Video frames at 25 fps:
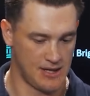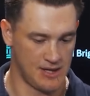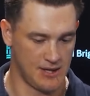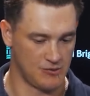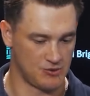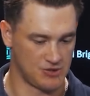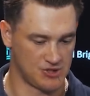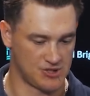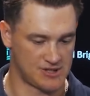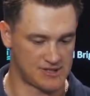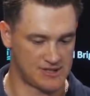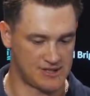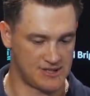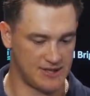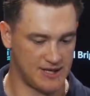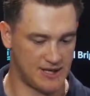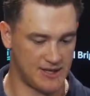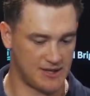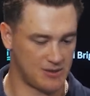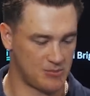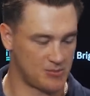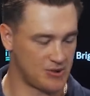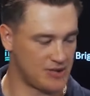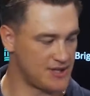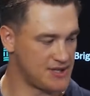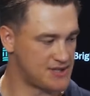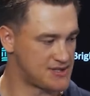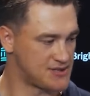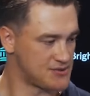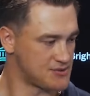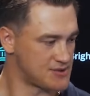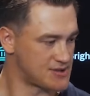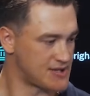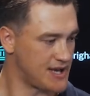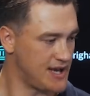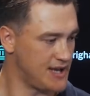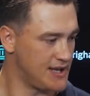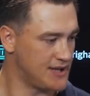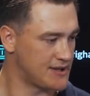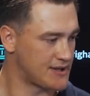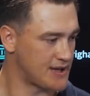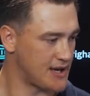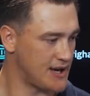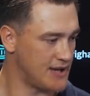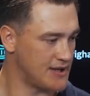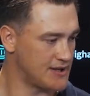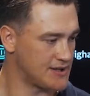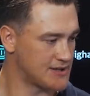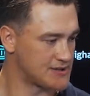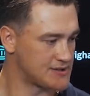it was just another place to skate,
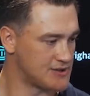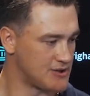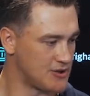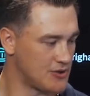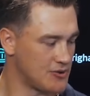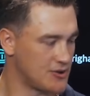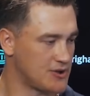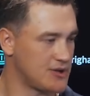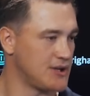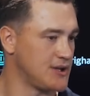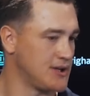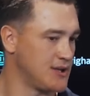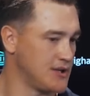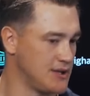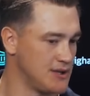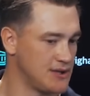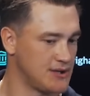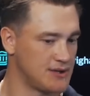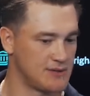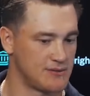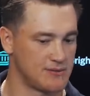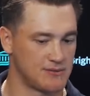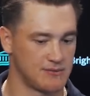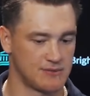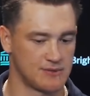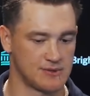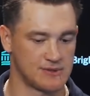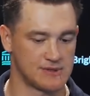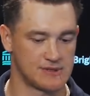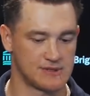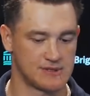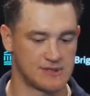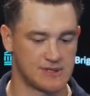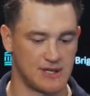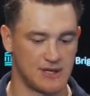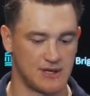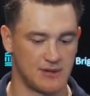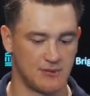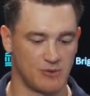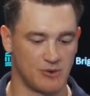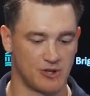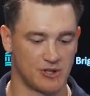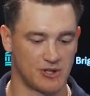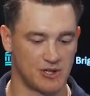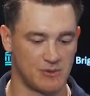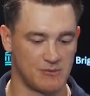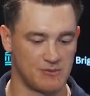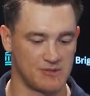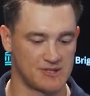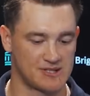kind of. So he was
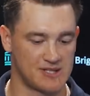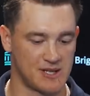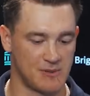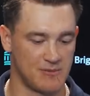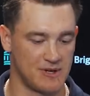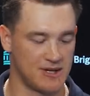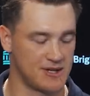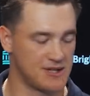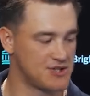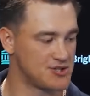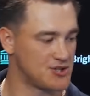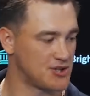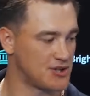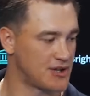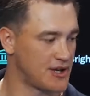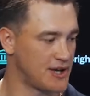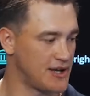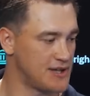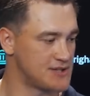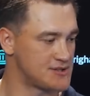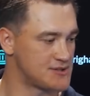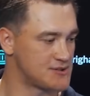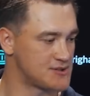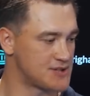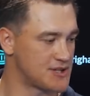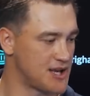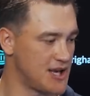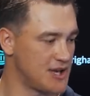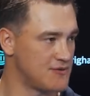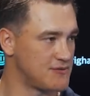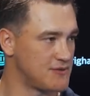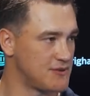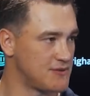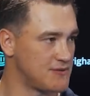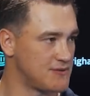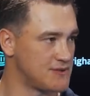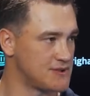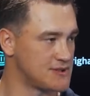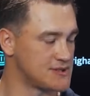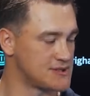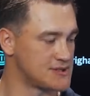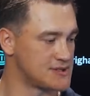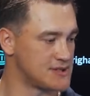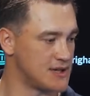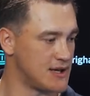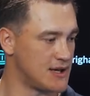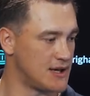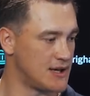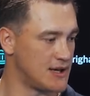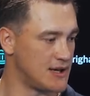welcoming some NHL guys to skate with
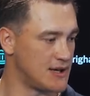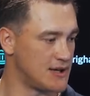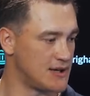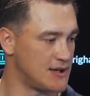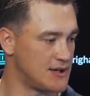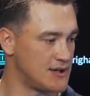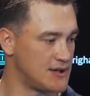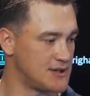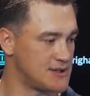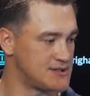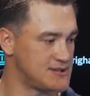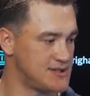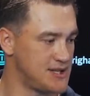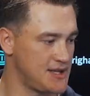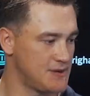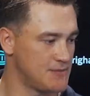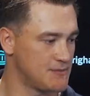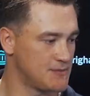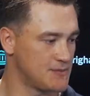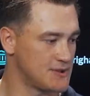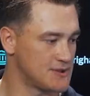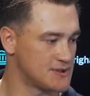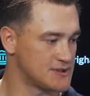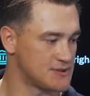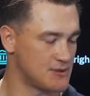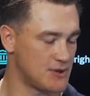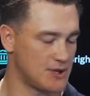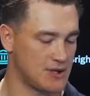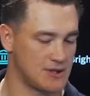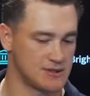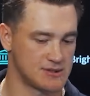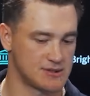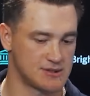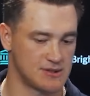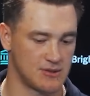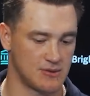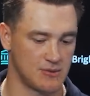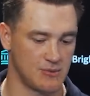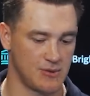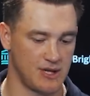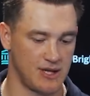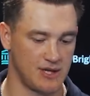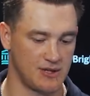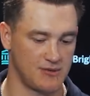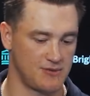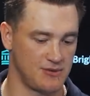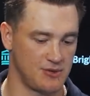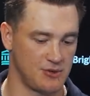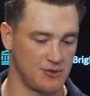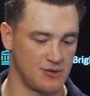his team as well. So we had
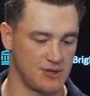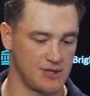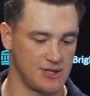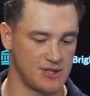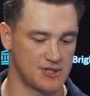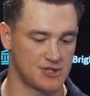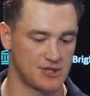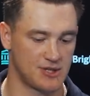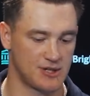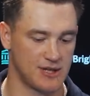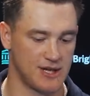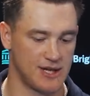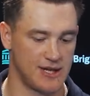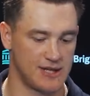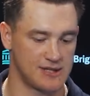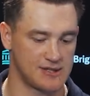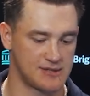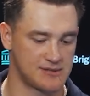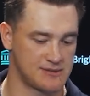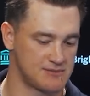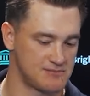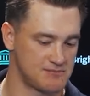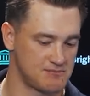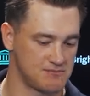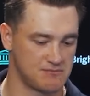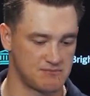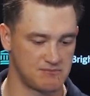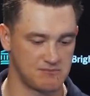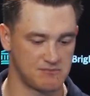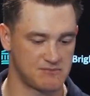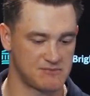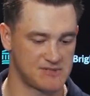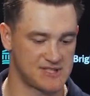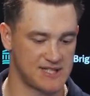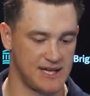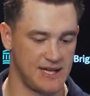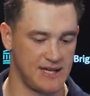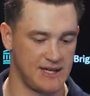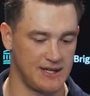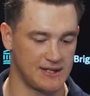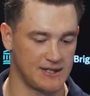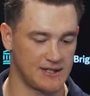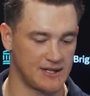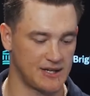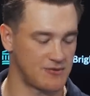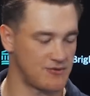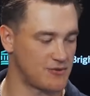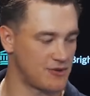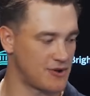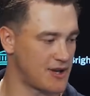a few NHL guys skating
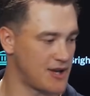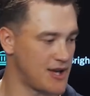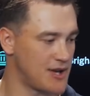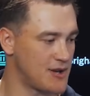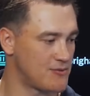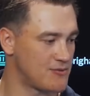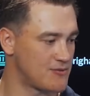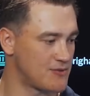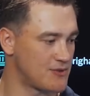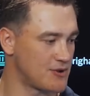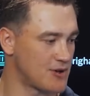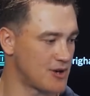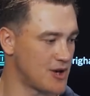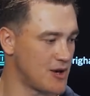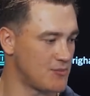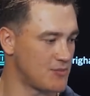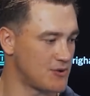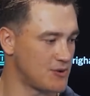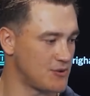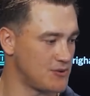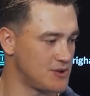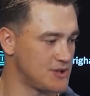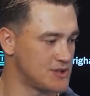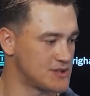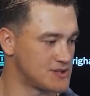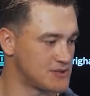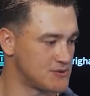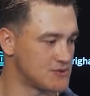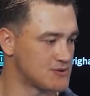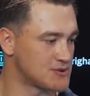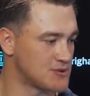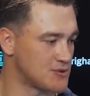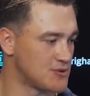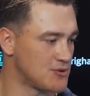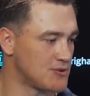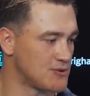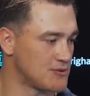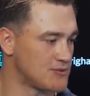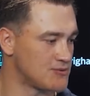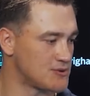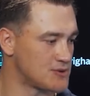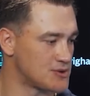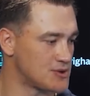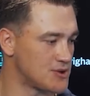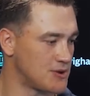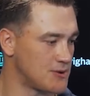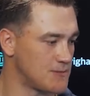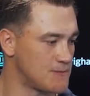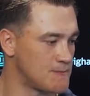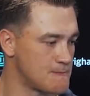there for camp for a couple of weeks. It was cool, for
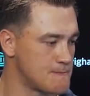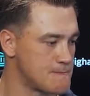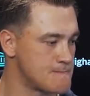sure.